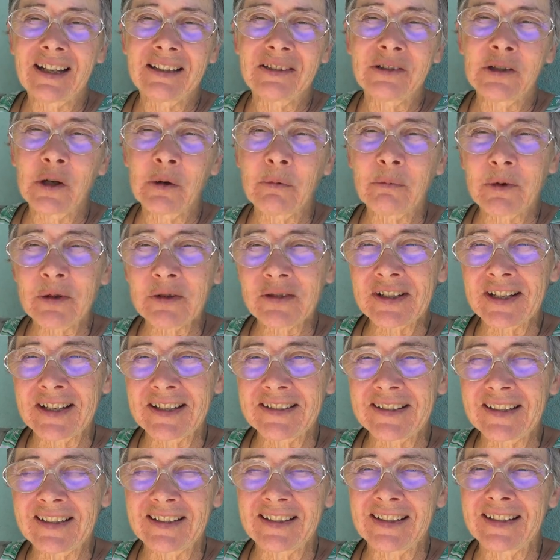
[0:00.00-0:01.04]
numerous
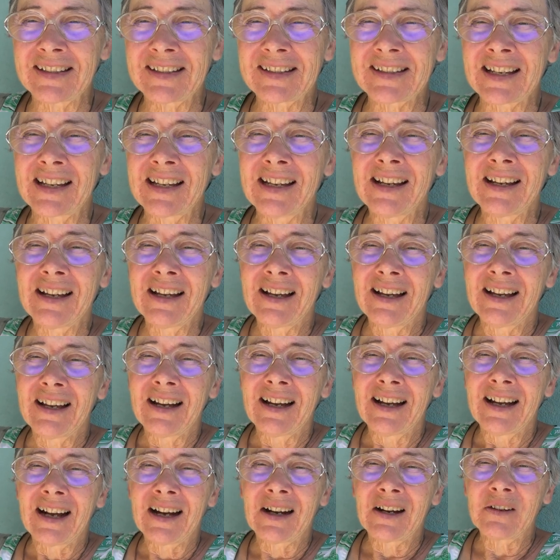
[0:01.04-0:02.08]
incidents
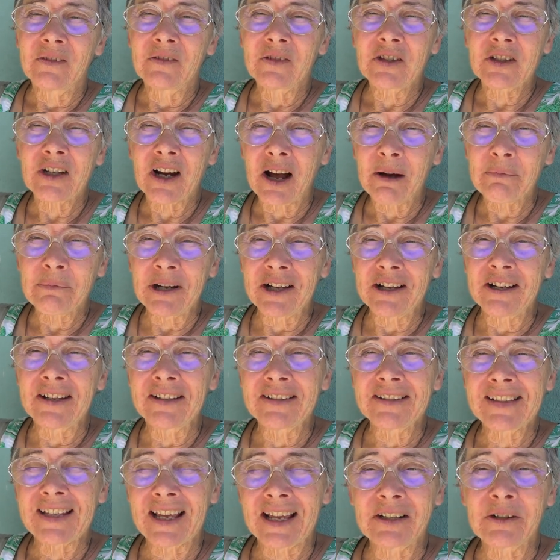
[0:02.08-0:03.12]
of
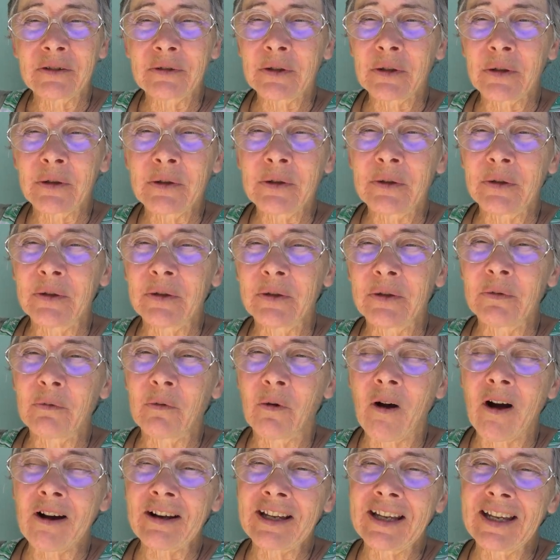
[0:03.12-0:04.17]
shamans, I don't know who,
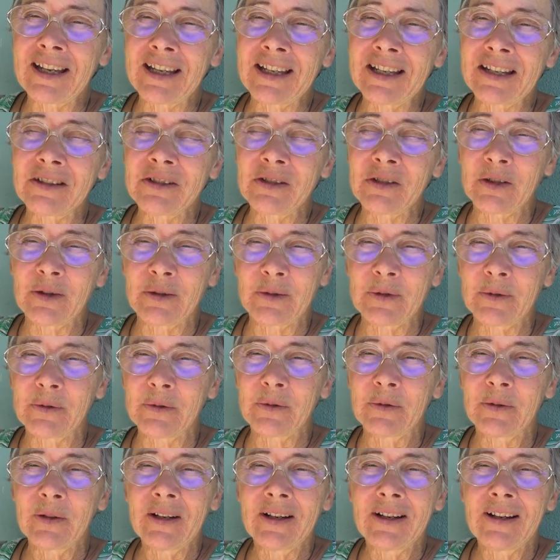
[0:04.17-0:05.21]
walking
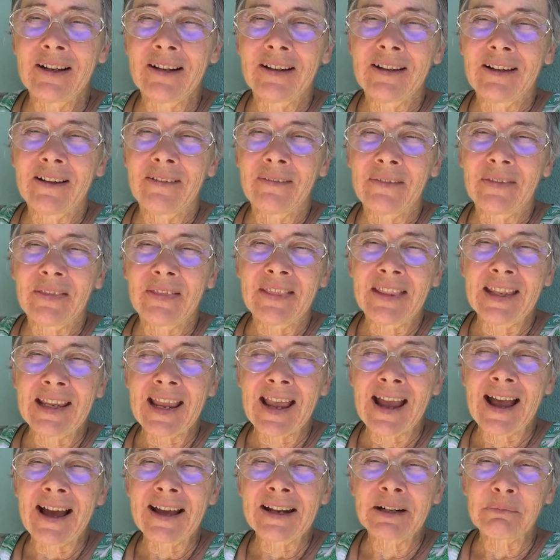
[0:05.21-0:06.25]
into
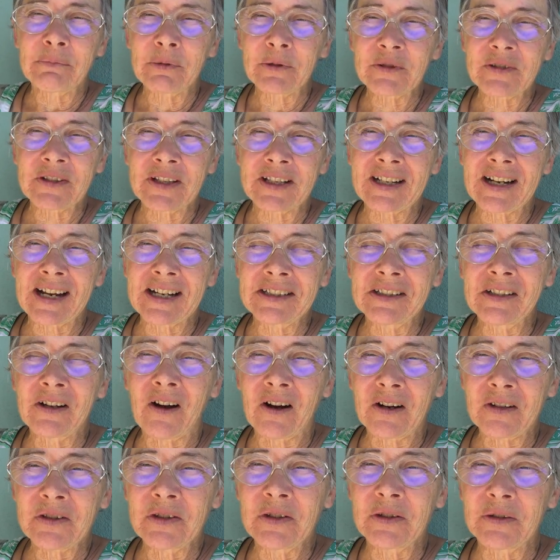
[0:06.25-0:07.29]
the animals that I
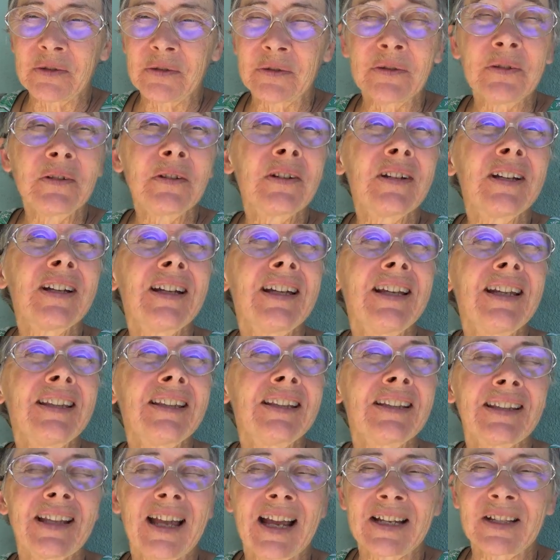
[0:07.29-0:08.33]
talked to in
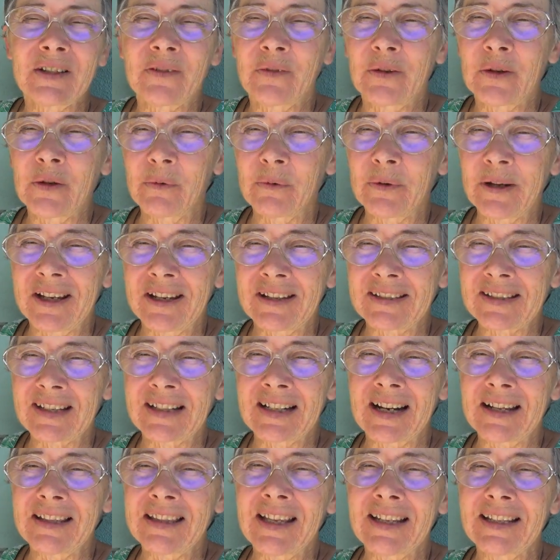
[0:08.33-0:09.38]
the last few weeks,
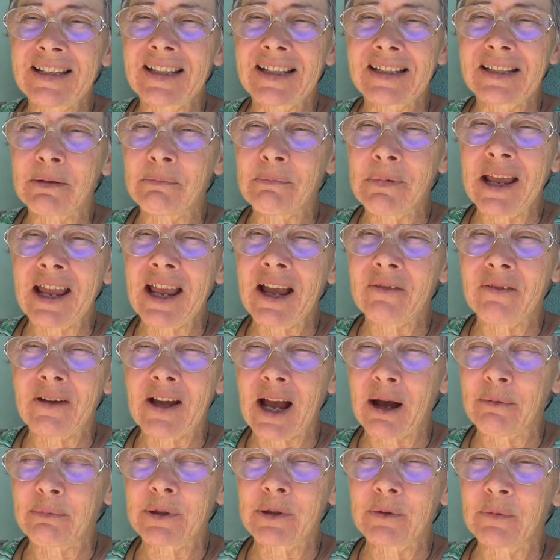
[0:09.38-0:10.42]
and I think this may have
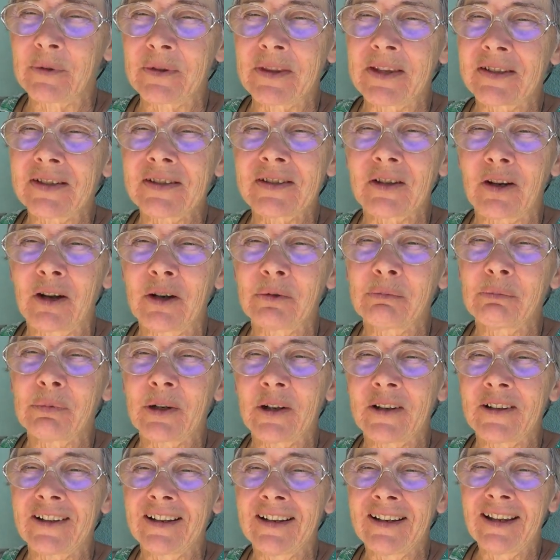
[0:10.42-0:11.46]
happened with this
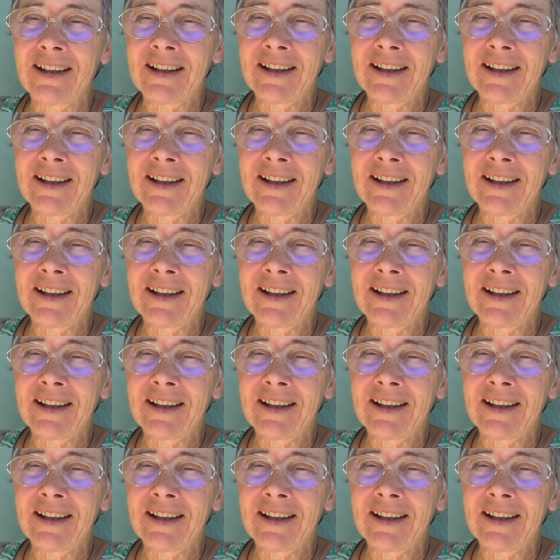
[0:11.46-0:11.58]
songbird.